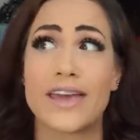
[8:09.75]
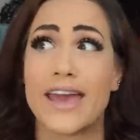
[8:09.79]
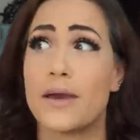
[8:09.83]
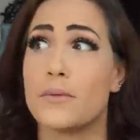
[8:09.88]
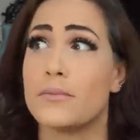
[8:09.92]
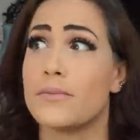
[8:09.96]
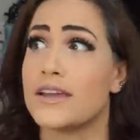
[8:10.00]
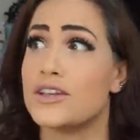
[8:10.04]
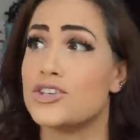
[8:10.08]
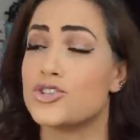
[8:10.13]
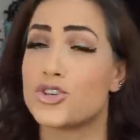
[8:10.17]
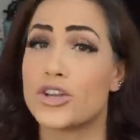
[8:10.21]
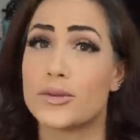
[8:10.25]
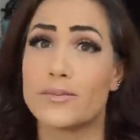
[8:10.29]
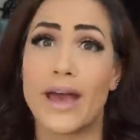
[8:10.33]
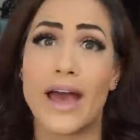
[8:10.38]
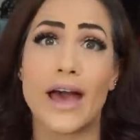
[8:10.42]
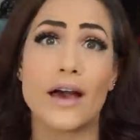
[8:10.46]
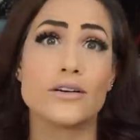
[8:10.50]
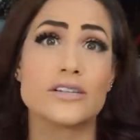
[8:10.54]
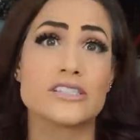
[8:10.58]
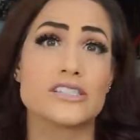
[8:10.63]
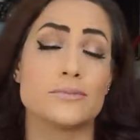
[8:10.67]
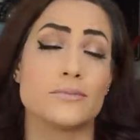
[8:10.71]
get my dream
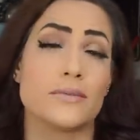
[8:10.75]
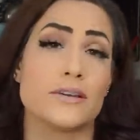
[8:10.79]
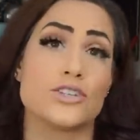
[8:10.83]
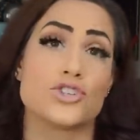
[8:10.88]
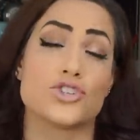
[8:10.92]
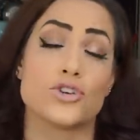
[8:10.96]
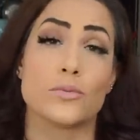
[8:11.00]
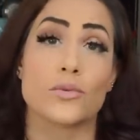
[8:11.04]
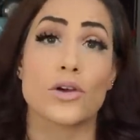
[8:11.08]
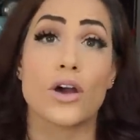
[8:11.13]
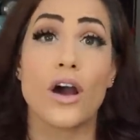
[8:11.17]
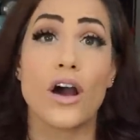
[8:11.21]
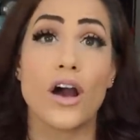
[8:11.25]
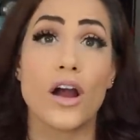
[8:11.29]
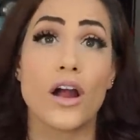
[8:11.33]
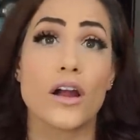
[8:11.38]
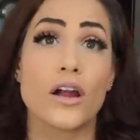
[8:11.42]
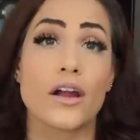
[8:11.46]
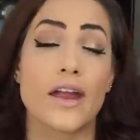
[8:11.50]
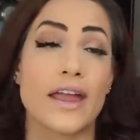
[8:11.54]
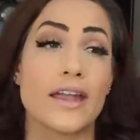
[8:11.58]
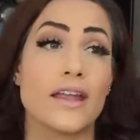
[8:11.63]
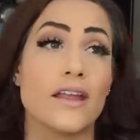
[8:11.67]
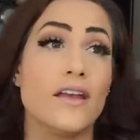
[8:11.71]
house and my dream
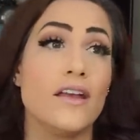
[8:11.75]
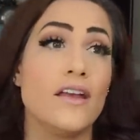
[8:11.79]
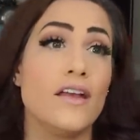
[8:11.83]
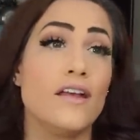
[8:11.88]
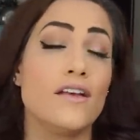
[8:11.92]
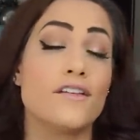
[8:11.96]
car and